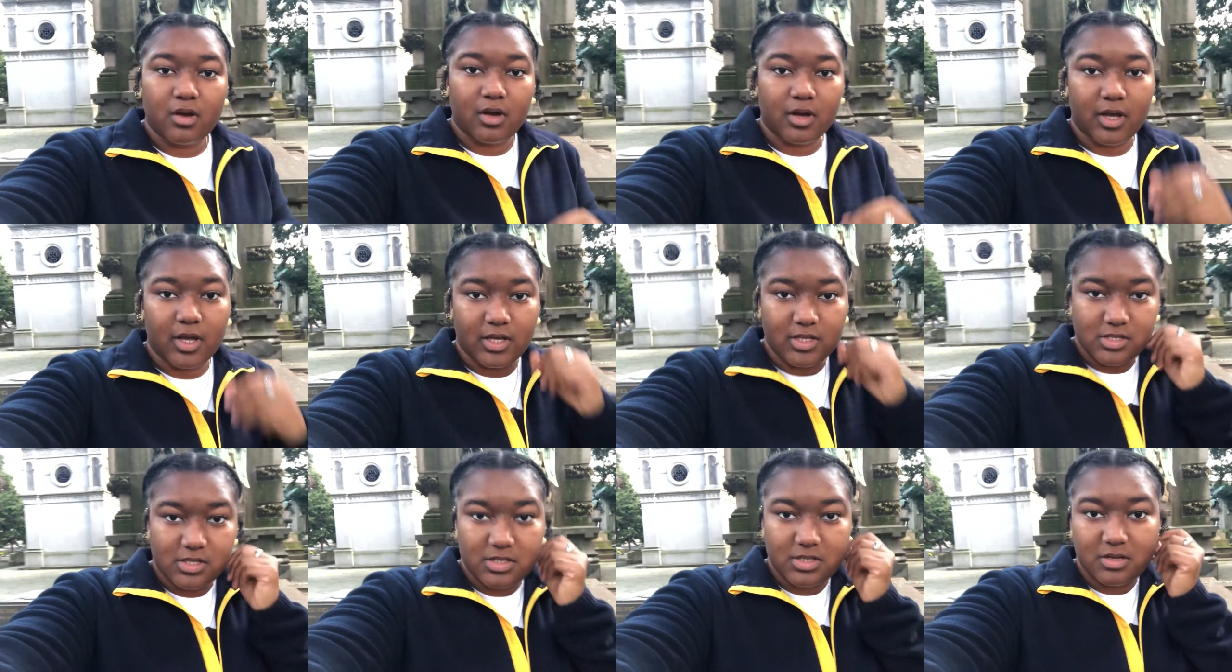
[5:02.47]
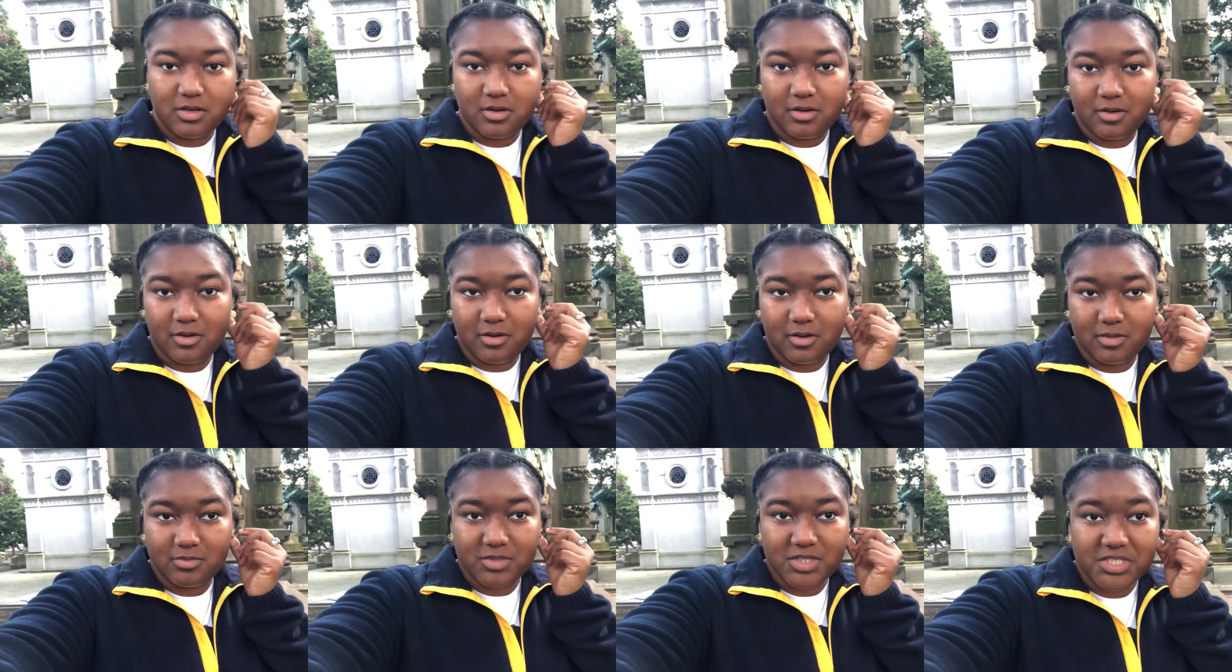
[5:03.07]
Okay,
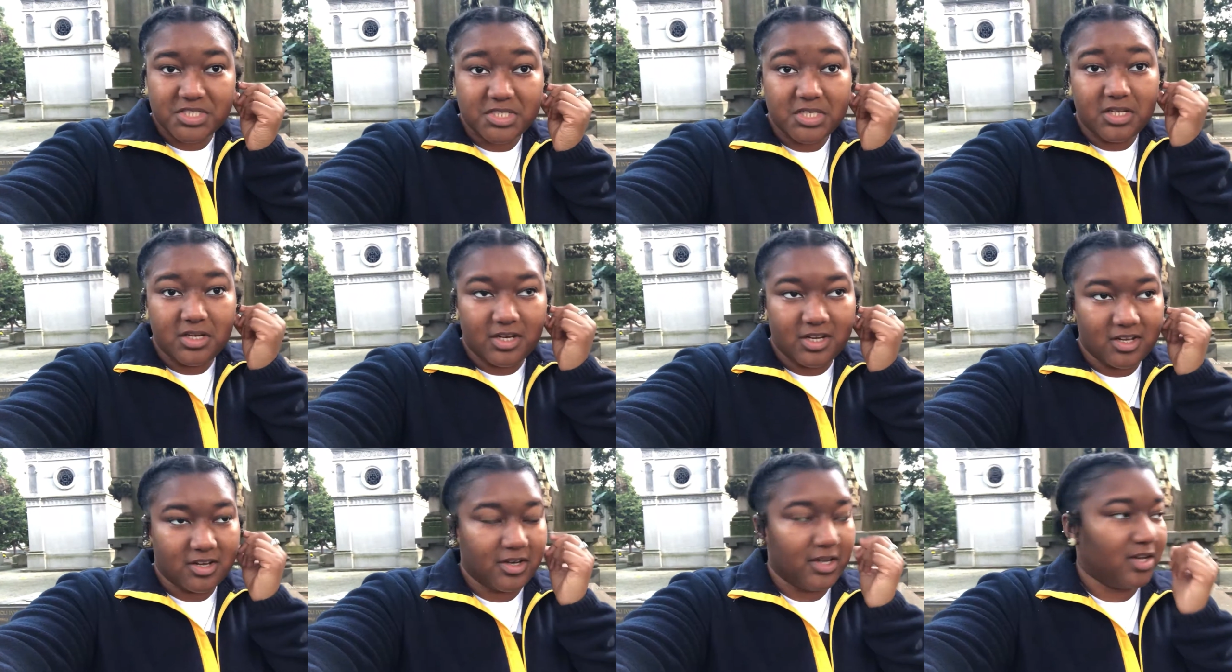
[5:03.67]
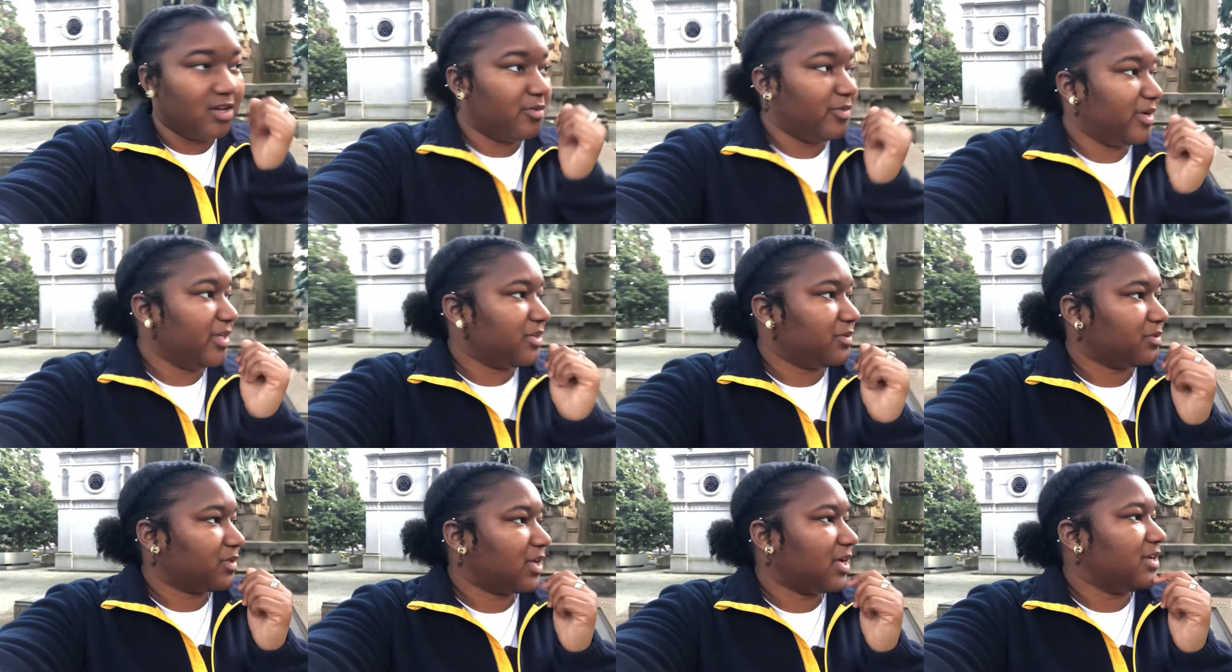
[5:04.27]
so I'm just sitting down now, about
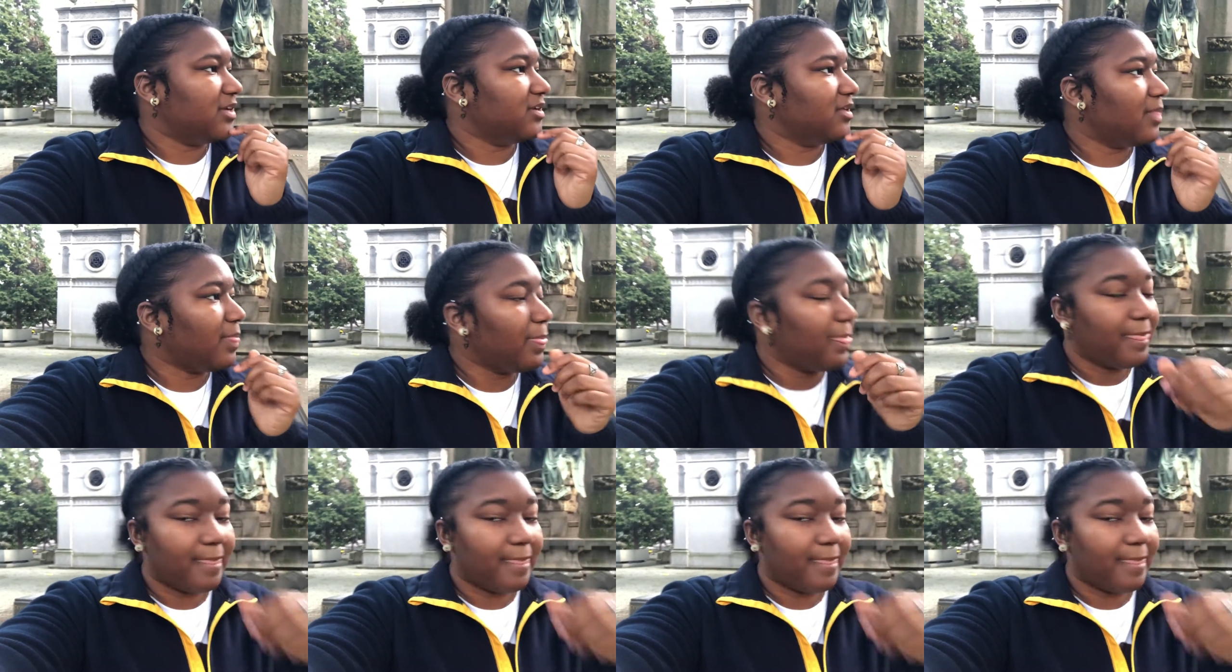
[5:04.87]
to kind of